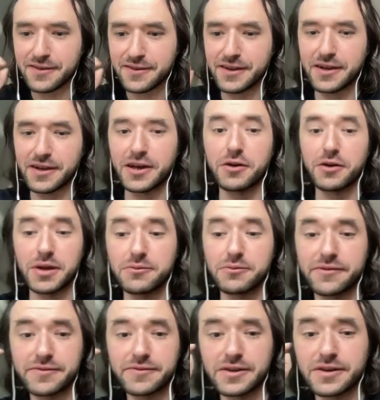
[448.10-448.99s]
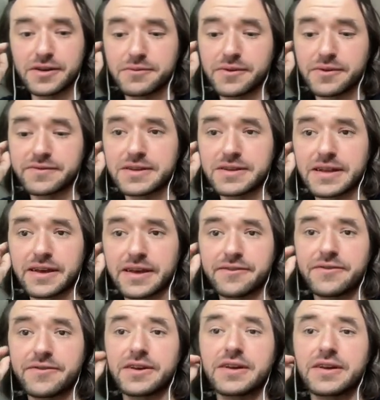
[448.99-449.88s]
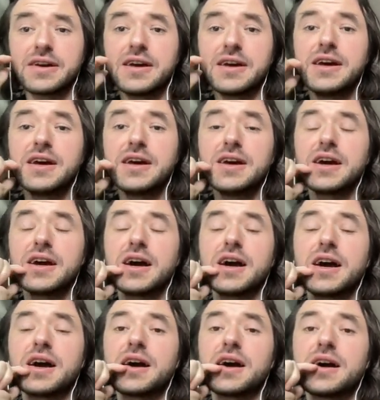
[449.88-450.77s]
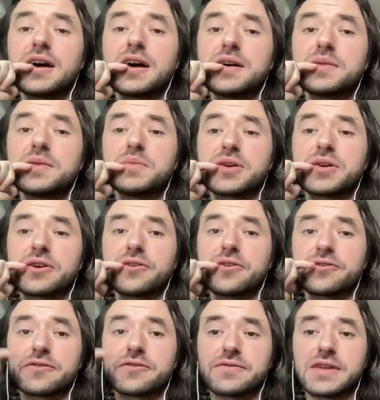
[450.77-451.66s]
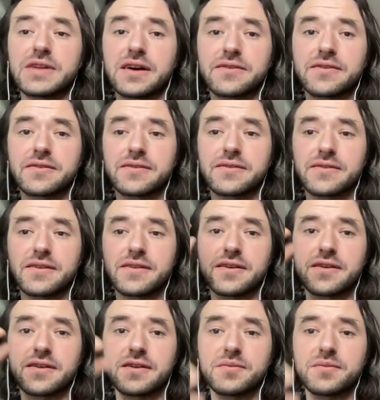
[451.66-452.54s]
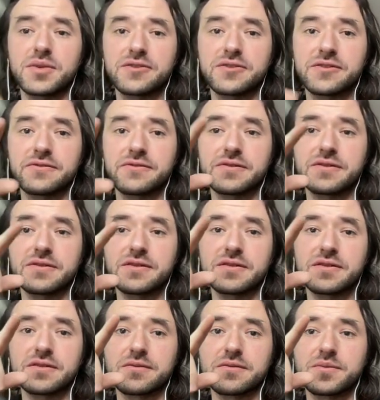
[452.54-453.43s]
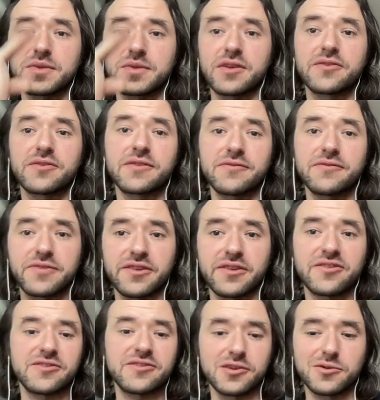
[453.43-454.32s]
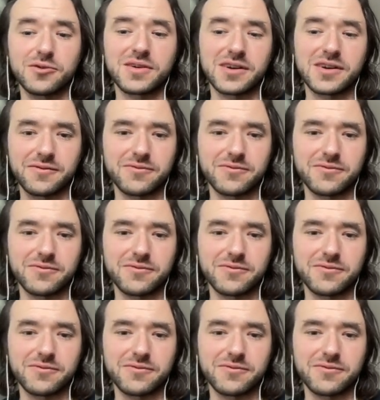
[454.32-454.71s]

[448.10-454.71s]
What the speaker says: going with the next thing, because of that, because of something still kind of